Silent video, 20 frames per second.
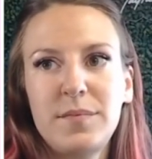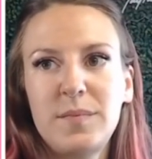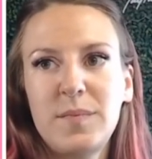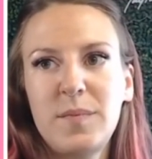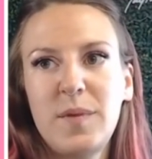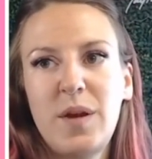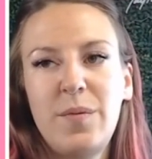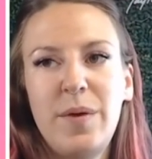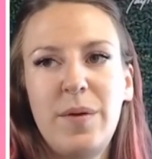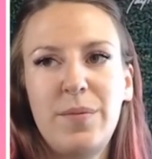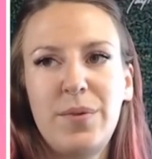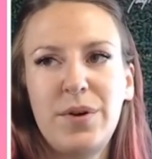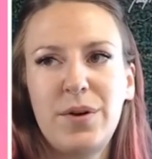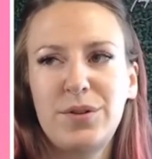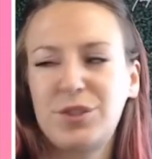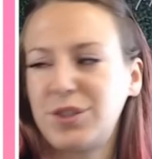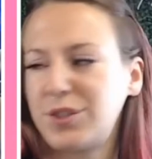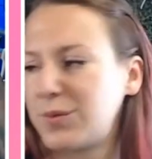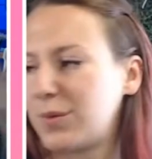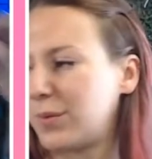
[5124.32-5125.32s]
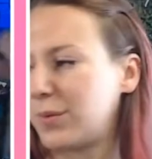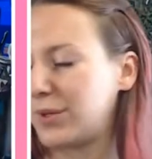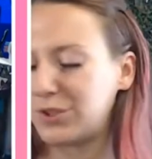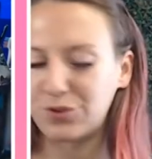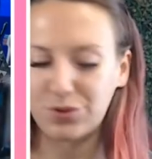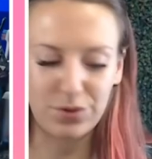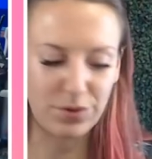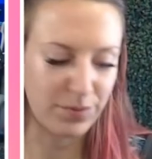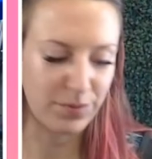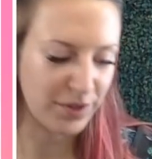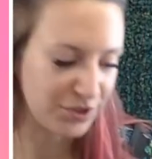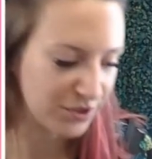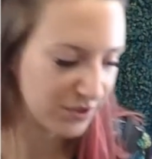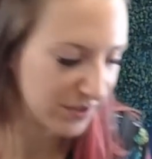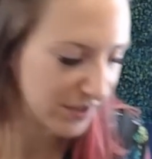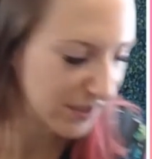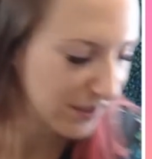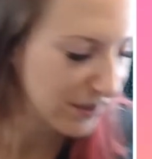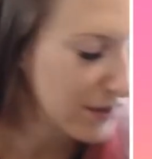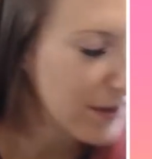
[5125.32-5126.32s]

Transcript: I remember just what we drew originally